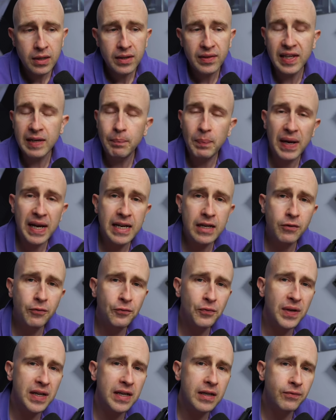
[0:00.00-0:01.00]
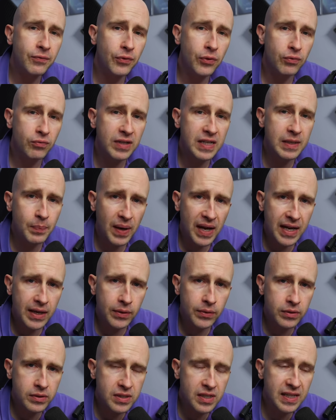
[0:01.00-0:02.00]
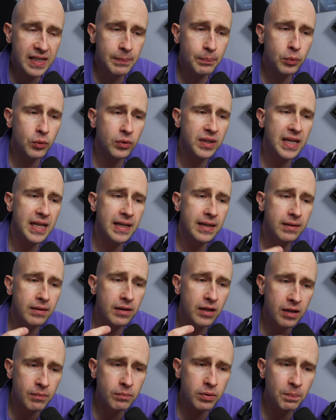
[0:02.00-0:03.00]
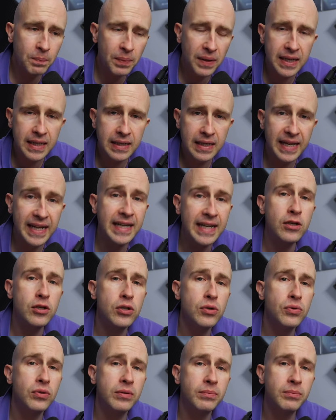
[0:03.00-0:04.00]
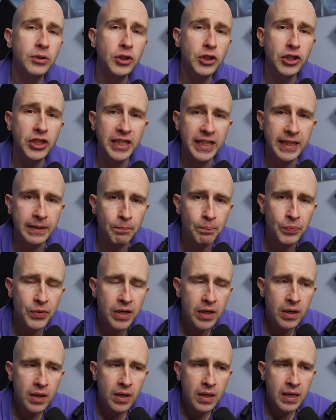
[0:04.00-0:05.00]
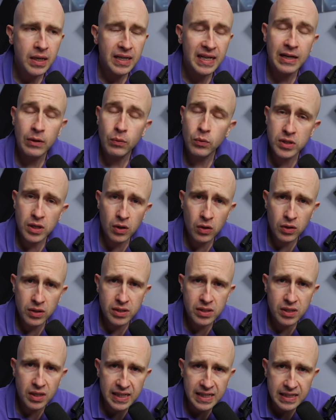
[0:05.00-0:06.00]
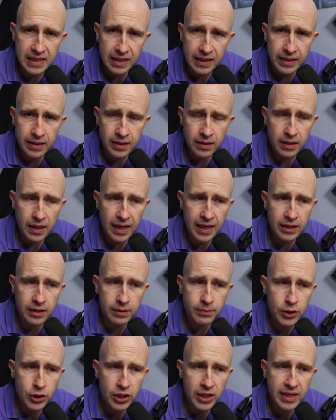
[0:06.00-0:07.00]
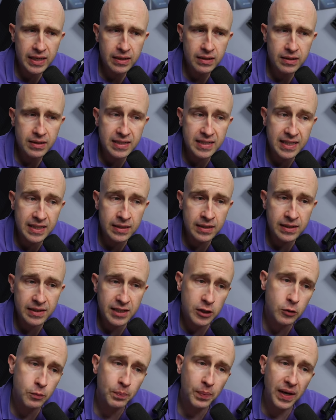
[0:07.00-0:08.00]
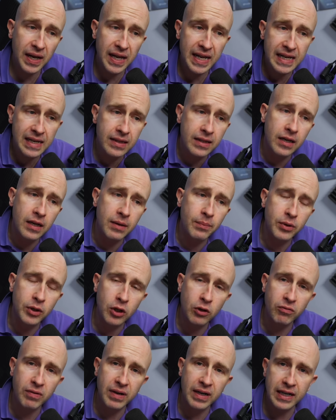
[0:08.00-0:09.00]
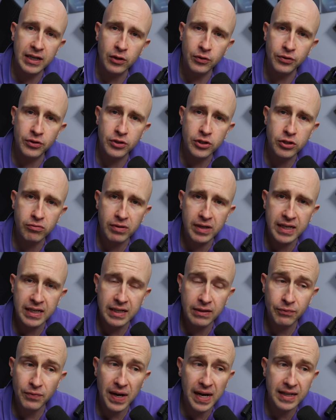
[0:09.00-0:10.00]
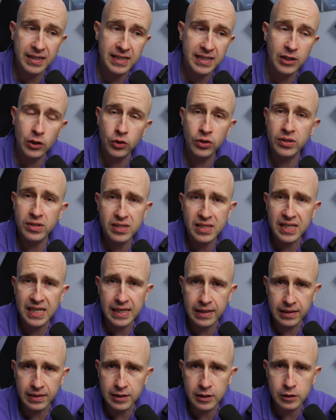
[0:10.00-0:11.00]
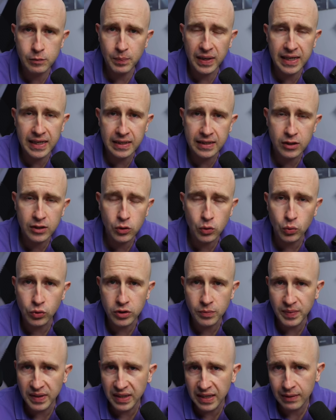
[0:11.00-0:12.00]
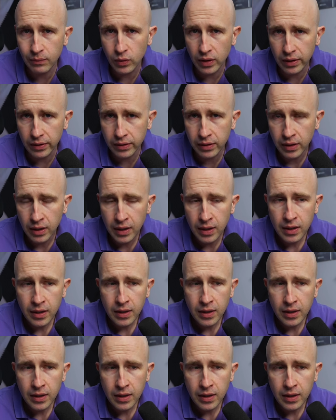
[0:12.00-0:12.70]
They paid a fee of £3 and they put their number plate into the machine. Now, it was a hot sunny day and the machine didn't display the number correctly on the screen. In fact, he couldn't see it displayed at all to begin with.